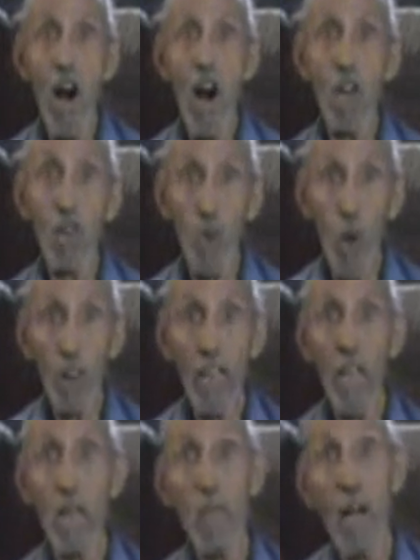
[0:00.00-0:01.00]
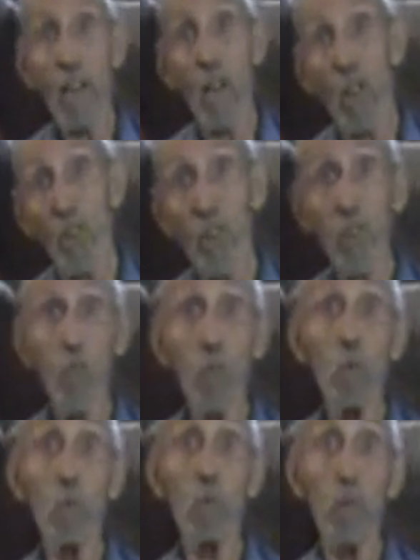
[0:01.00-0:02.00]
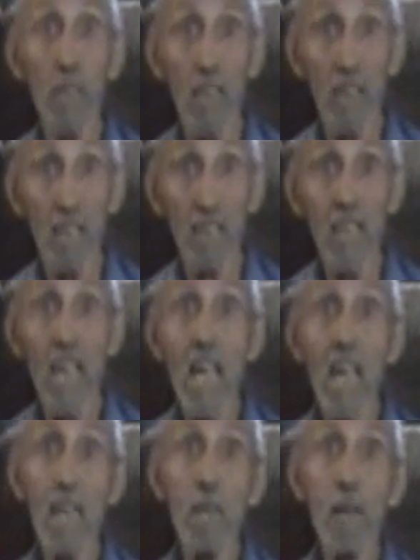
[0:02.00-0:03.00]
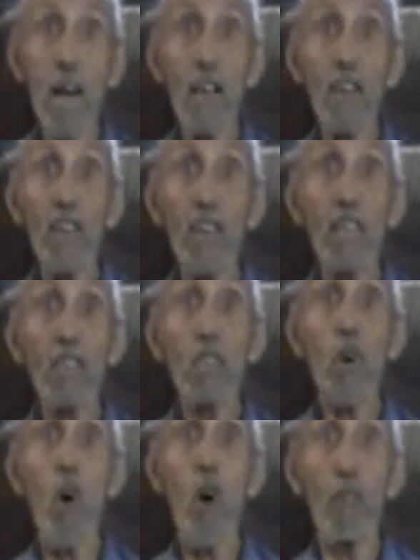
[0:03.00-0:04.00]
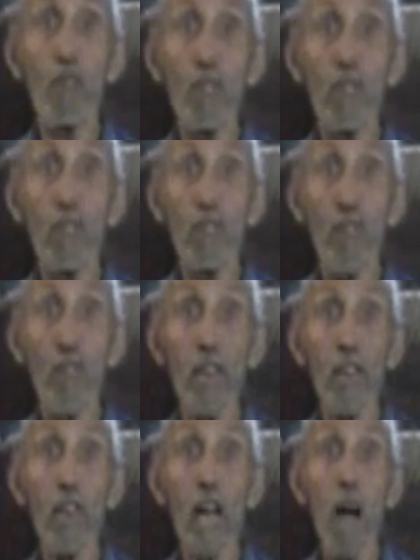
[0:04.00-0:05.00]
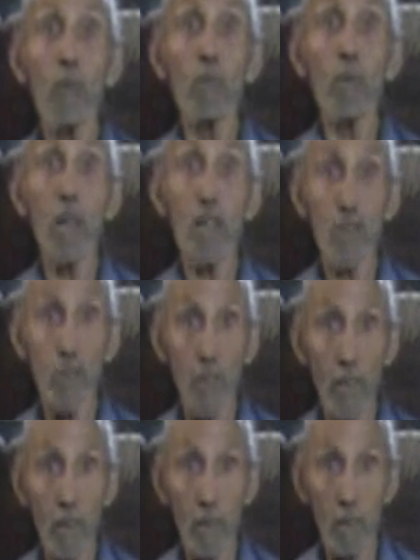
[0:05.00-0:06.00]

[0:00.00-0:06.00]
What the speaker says: are talking about other human beings in a manner that isn't often very complimentary.